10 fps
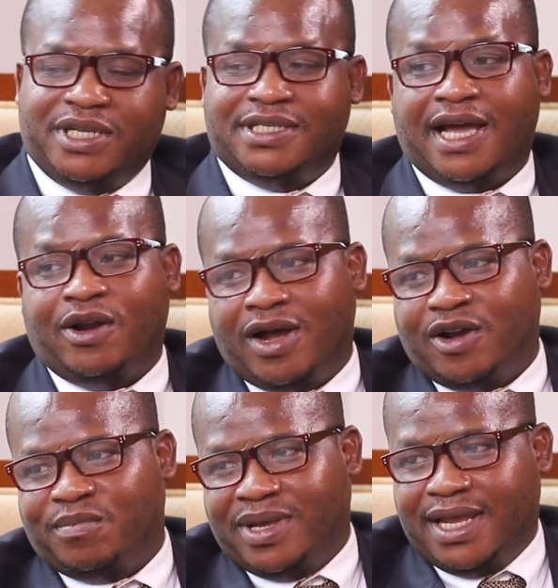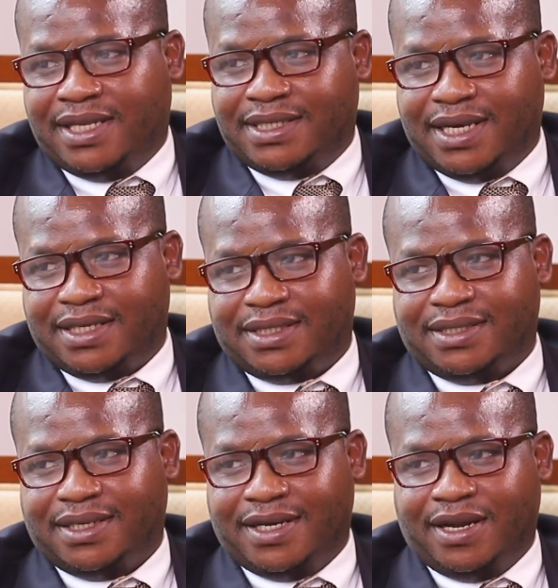me, Jan, had 8
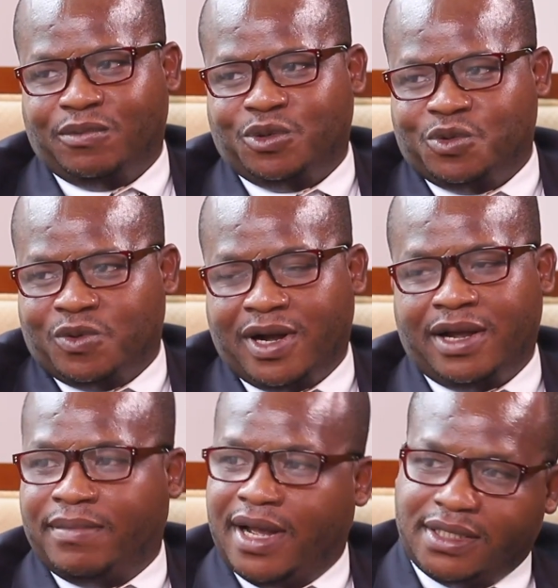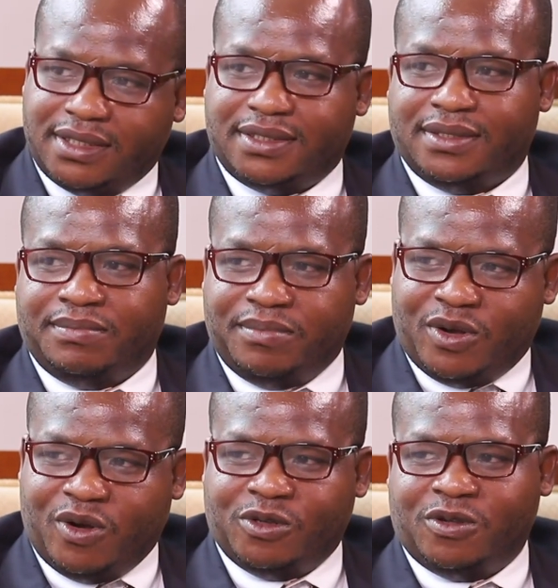years and I'm too quiet. But
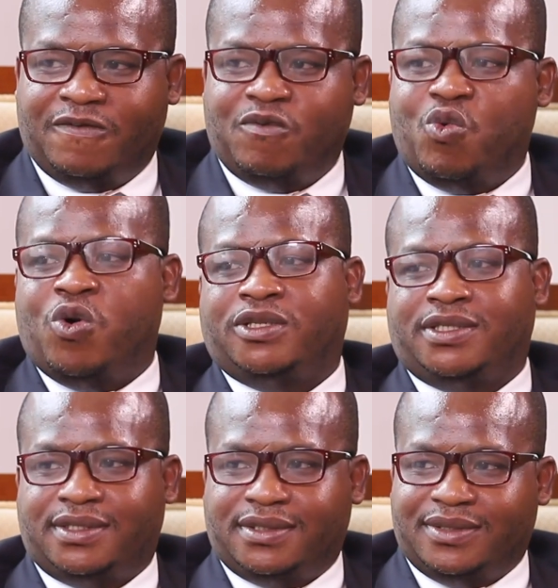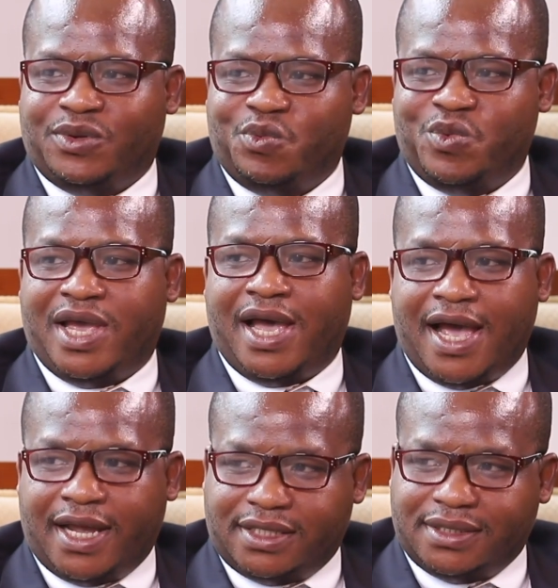because of what we
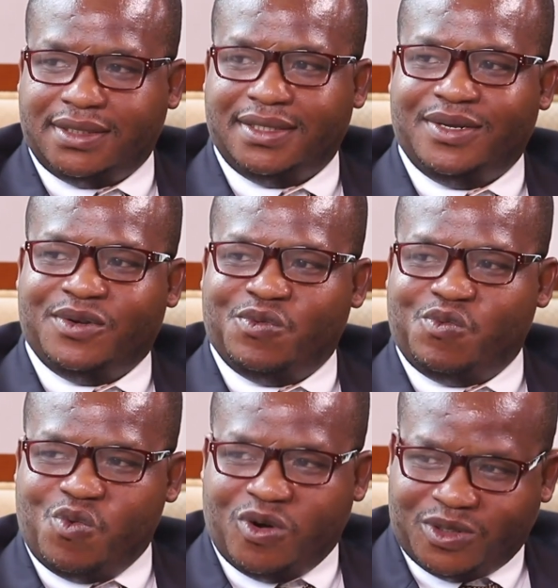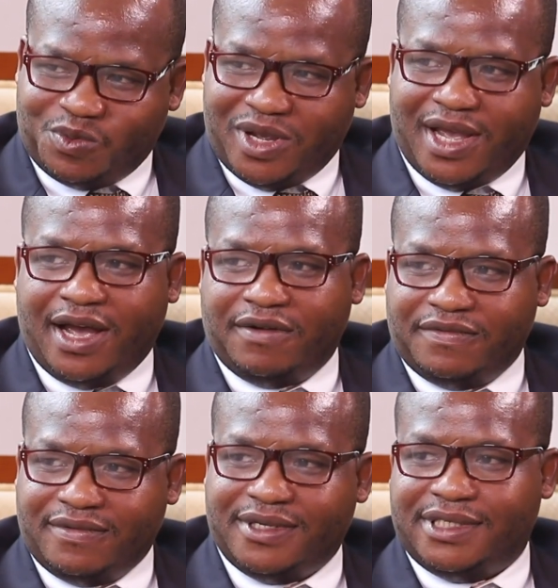had, what we have,
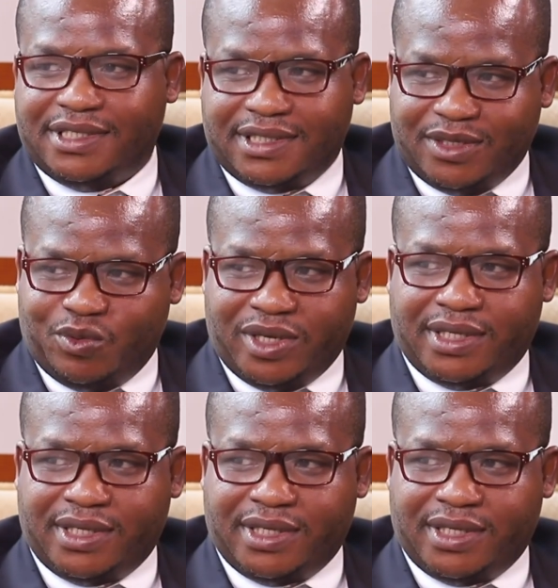she still